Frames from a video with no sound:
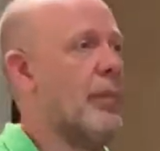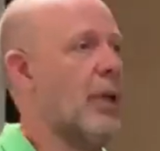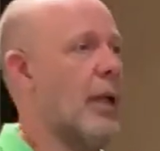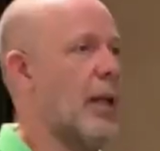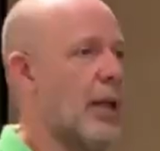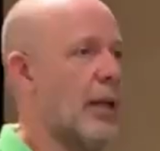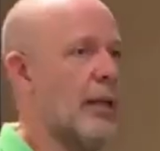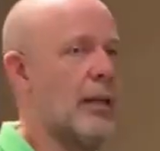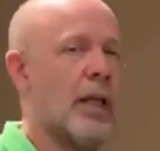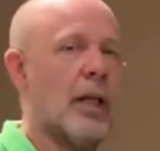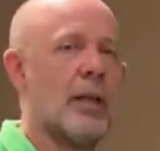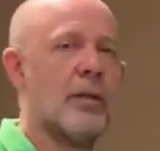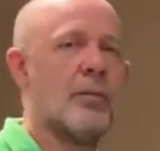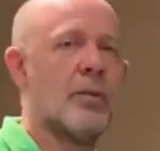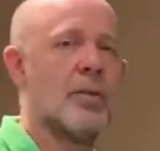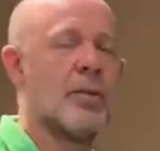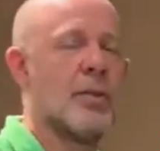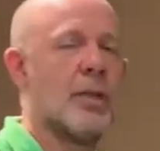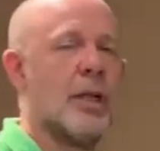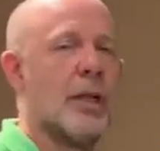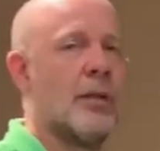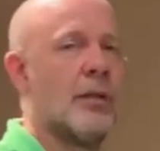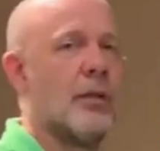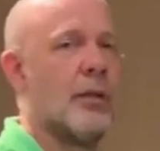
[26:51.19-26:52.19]
That was
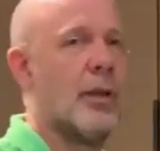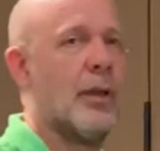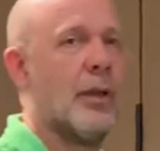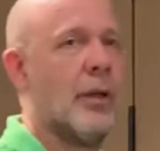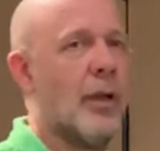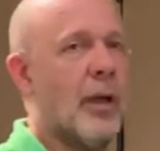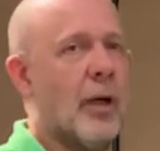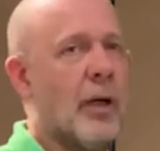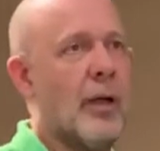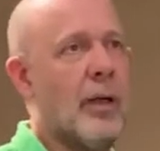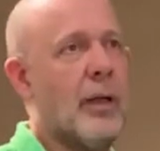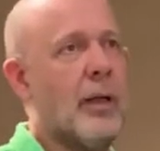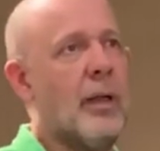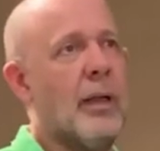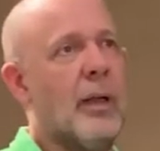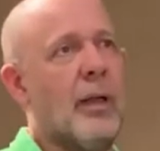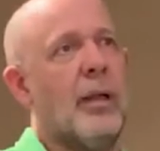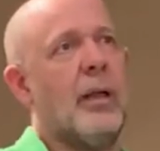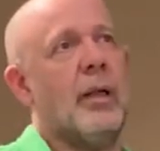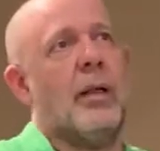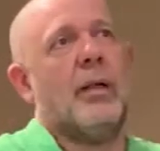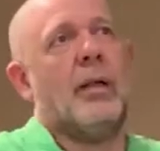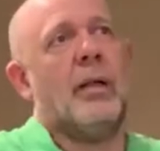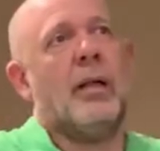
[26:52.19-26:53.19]
it, you know.
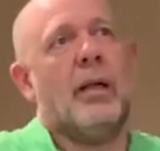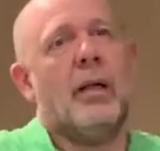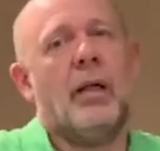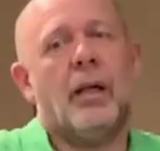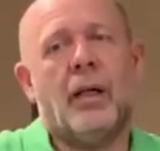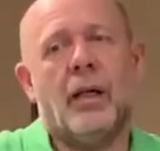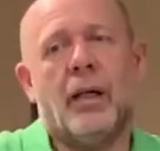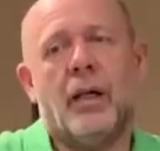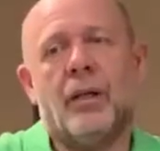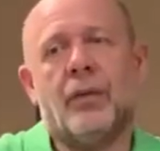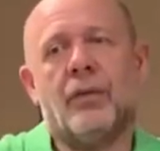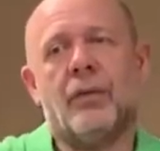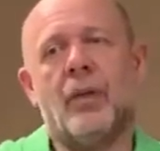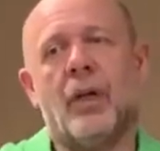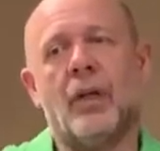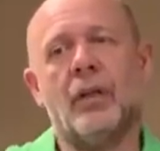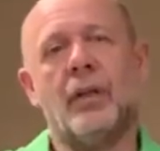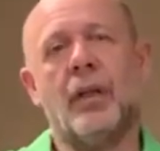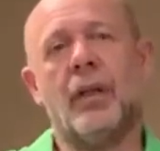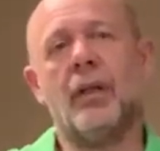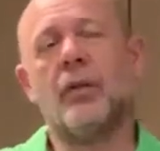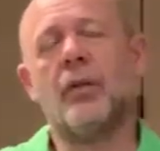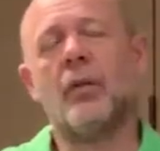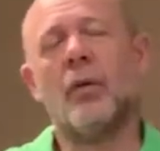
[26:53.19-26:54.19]
And
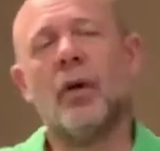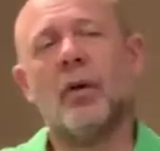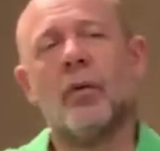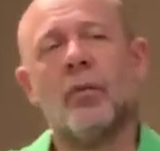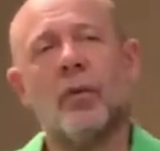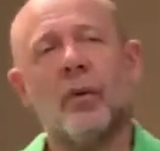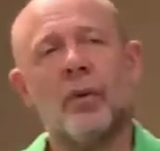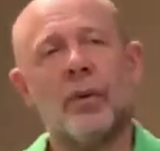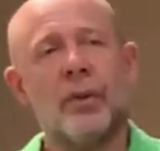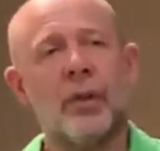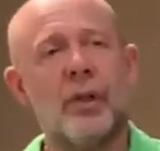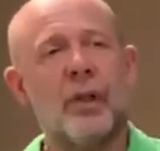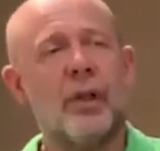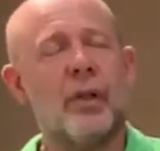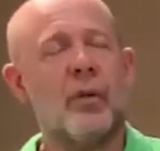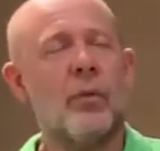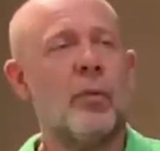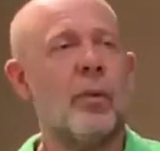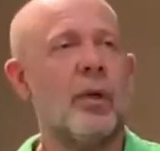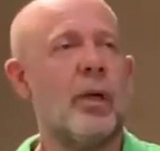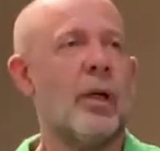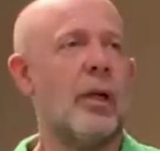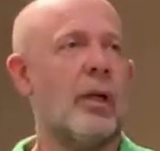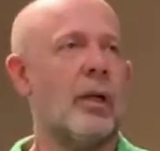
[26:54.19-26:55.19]
then you are wondering,
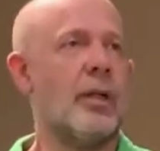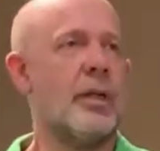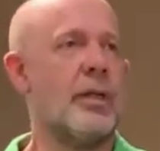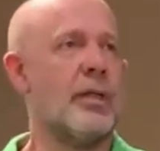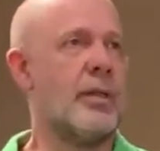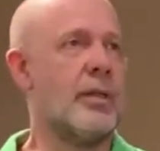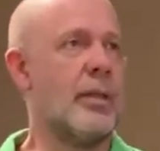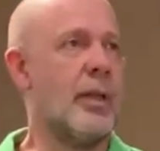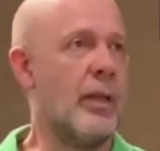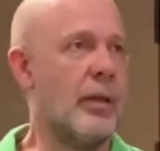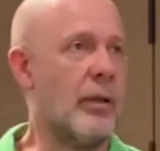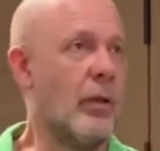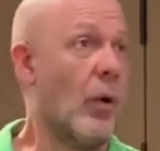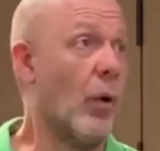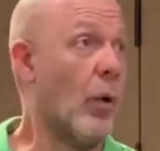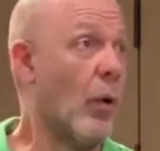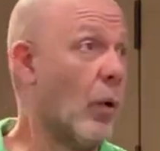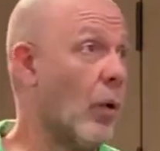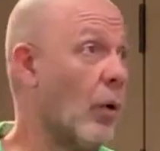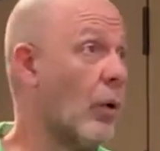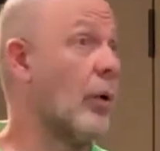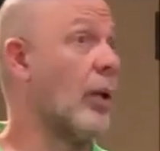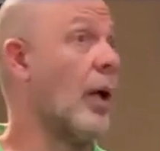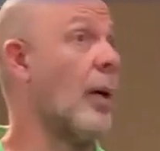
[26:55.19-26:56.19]
well, is that
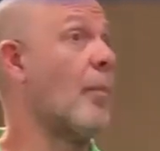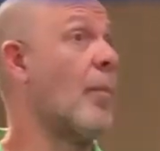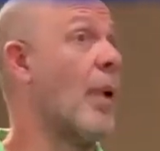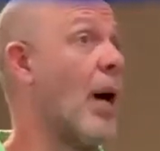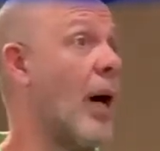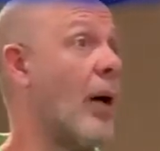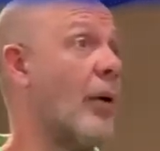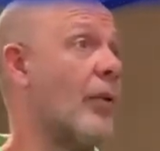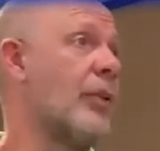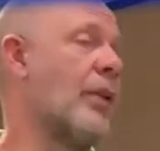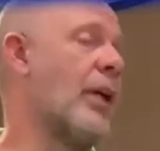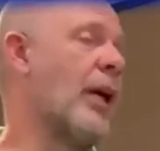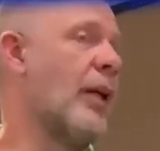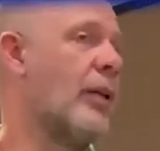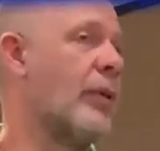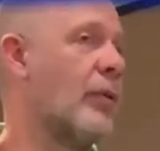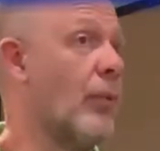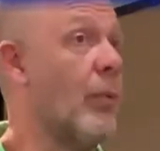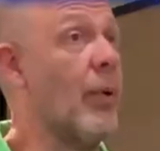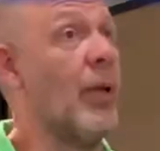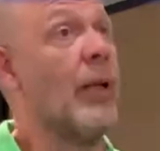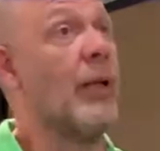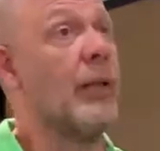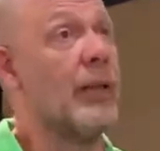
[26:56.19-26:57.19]
all about that?
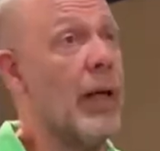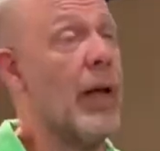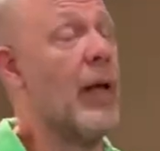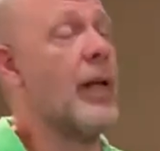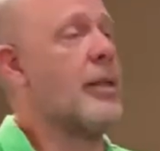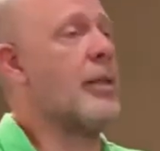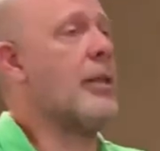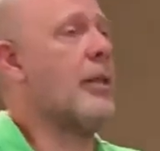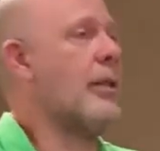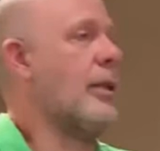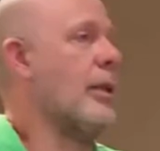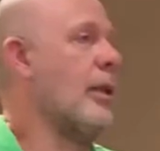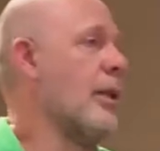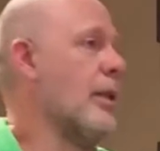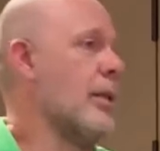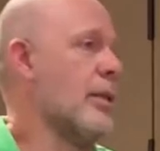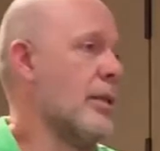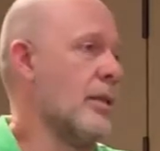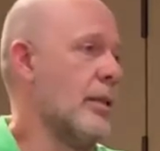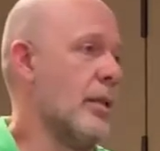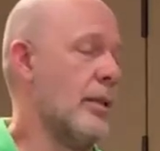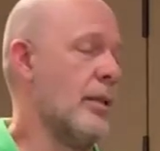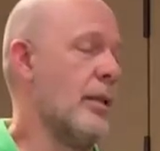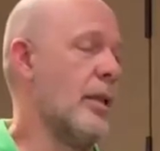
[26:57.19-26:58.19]
Well, yes, it is.
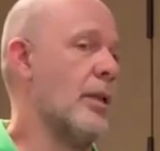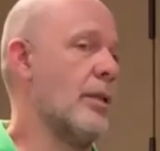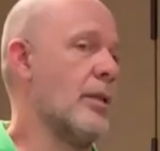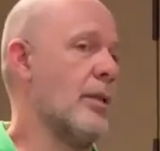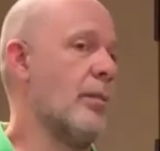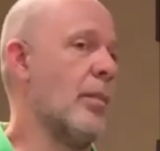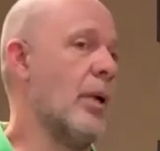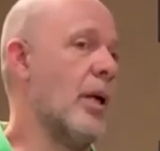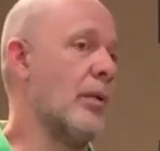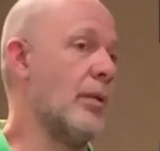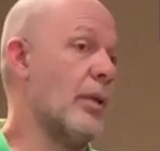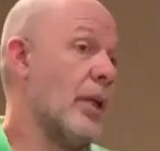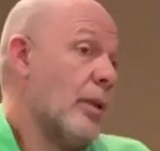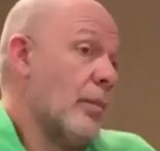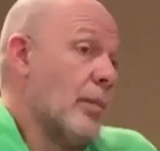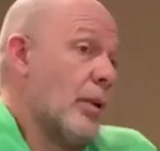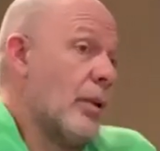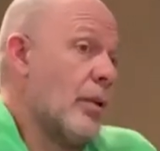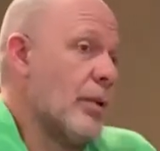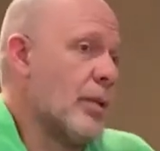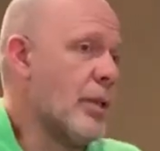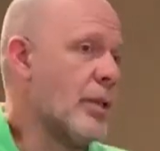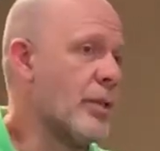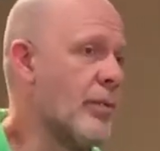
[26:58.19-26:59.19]
It is about that
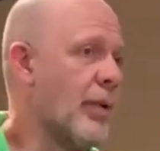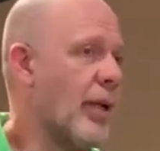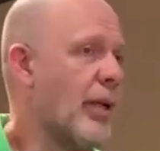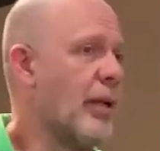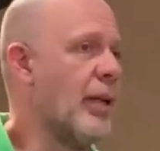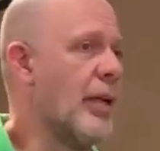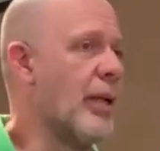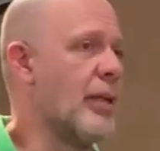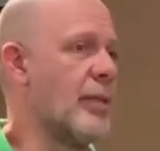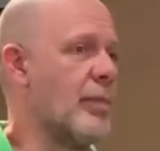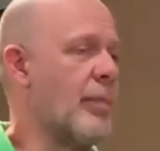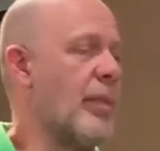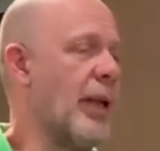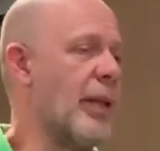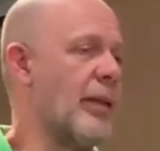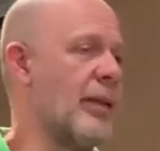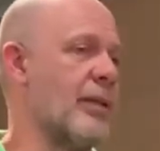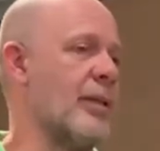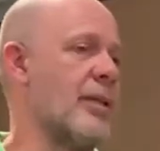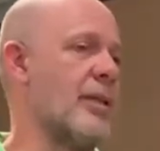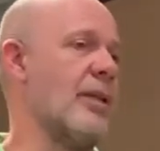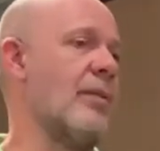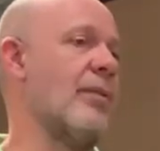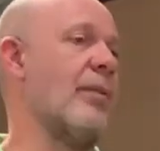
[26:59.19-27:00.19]
because it's very
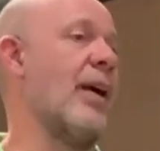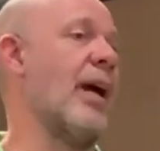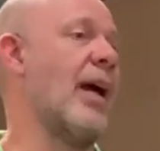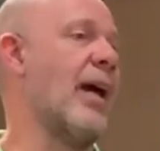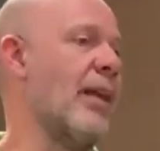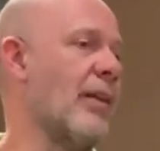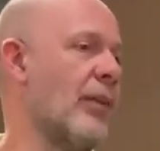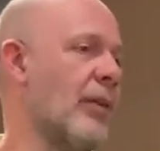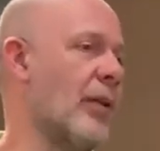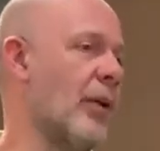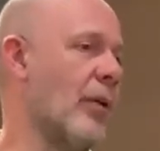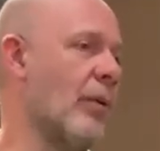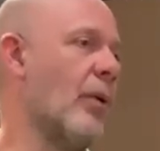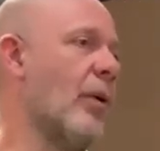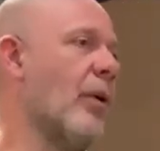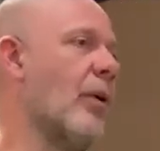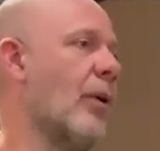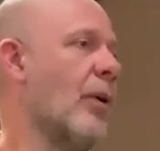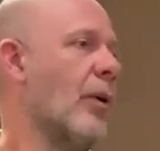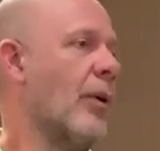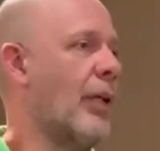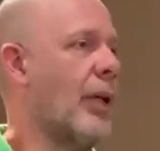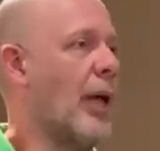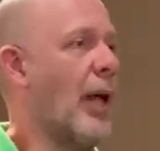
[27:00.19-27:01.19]
expensive and/or,
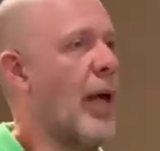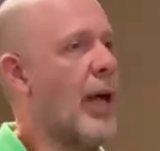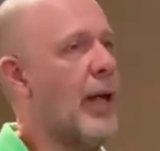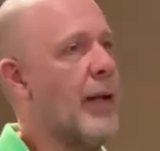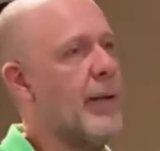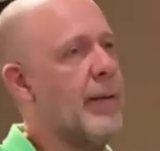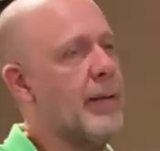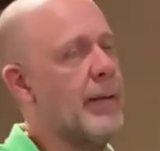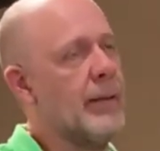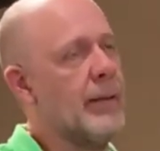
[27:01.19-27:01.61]
okay.